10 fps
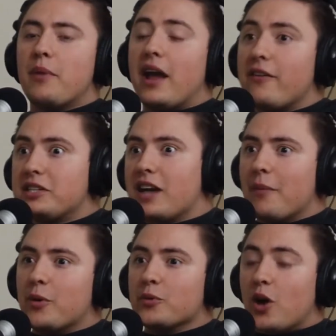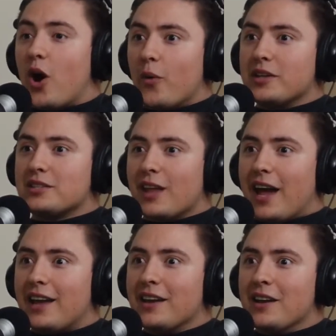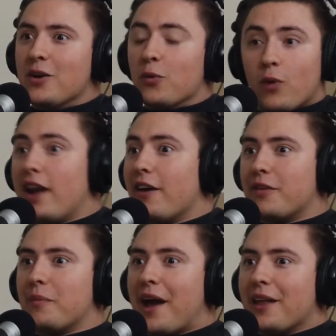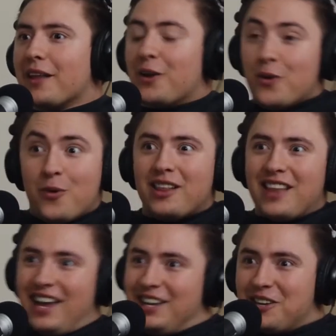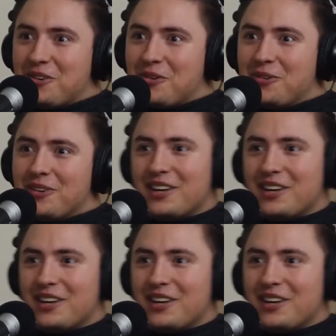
But every time it was always like right off the bat, like, oh, I like you,